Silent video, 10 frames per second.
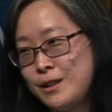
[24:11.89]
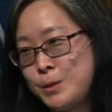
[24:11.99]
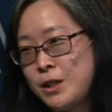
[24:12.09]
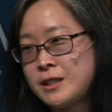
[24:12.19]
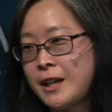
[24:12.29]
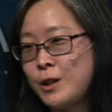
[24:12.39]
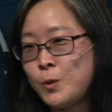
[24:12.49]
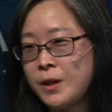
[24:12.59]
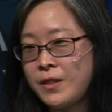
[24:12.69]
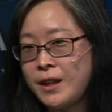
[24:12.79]
because I don't
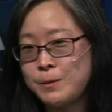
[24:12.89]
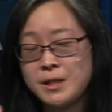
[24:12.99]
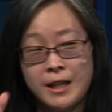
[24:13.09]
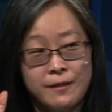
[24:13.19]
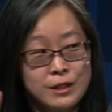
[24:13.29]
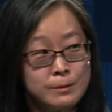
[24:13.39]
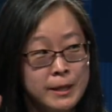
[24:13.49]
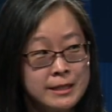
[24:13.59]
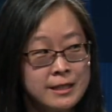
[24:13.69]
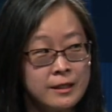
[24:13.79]
want them to have this
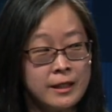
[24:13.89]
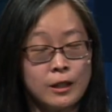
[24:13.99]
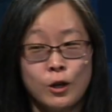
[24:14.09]
mindset like,